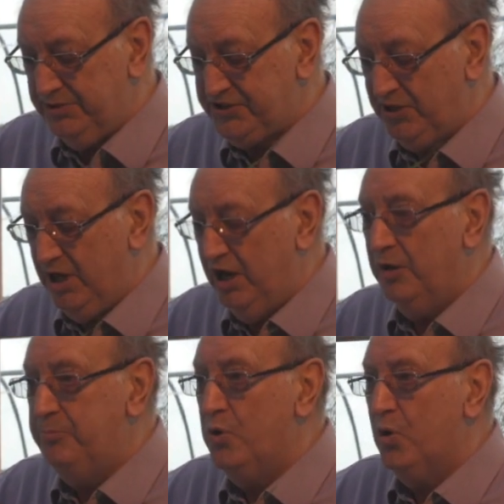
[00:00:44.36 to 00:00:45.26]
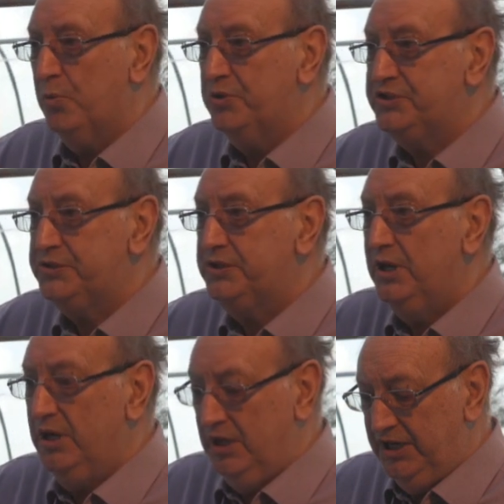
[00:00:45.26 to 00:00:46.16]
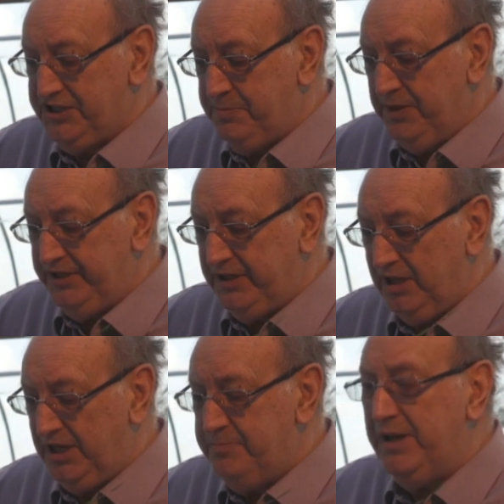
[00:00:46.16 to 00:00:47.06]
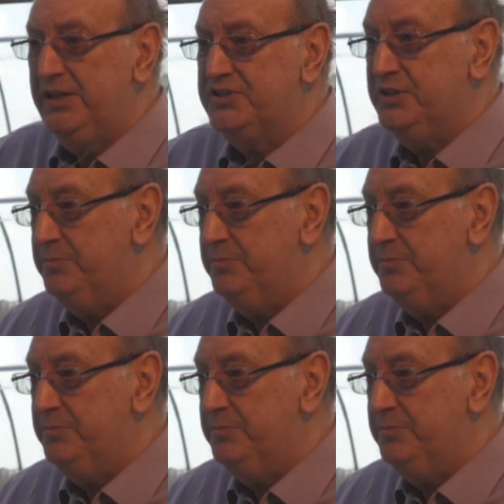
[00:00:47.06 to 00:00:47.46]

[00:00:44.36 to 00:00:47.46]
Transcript: It's a porous expanded clay pelleted